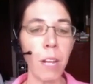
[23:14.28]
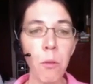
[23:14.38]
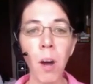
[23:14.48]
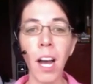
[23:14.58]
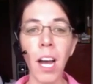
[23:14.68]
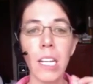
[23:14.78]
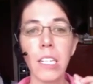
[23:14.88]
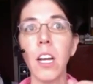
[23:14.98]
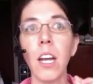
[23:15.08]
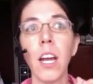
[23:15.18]
We want
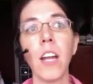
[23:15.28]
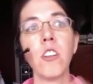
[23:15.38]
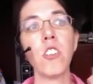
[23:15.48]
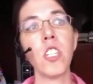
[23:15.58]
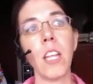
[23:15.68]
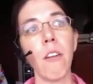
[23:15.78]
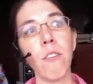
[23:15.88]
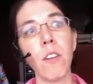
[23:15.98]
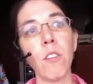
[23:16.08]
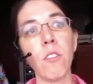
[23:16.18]
energy
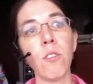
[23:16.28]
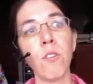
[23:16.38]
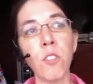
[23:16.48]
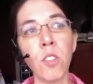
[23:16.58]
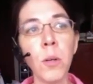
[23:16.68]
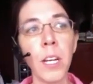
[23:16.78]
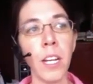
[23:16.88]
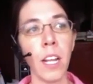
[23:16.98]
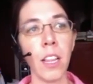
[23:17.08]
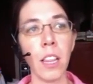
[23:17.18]
that feels
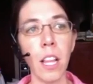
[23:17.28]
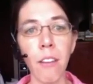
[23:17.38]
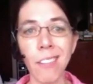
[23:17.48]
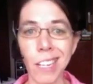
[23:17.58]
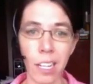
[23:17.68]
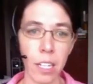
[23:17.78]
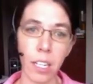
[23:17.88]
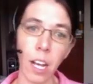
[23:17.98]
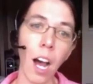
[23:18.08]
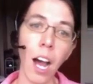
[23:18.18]
fluid and loving
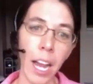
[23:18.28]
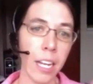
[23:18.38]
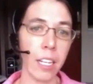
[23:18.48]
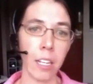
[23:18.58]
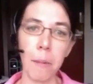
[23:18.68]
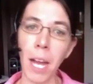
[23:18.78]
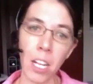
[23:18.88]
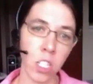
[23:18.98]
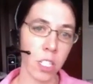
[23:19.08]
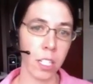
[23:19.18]
and kind and
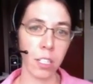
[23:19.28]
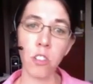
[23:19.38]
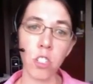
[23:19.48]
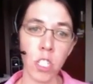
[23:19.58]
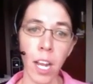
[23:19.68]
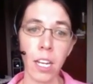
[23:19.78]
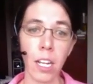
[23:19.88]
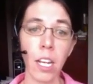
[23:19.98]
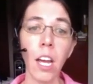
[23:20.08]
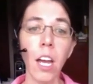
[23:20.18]
compassionate and
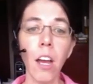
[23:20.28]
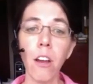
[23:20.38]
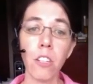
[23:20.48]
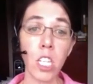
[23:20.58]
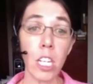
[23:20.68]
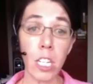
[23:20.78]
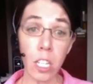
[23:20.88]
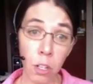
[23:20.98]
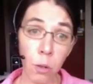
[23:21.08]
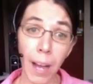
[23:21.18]
understanding to
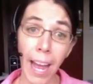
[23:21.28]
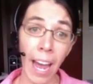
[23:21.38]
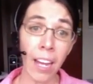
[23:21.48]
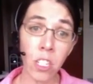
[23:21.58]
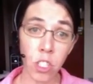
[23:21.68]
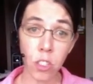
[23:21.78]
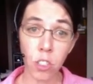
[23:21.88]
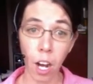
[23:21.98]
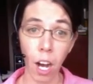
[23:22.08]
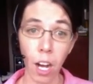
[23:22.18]
you and
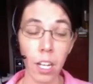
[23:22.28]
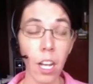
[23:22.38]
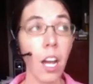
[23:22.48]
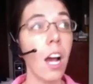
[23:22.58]
your dog.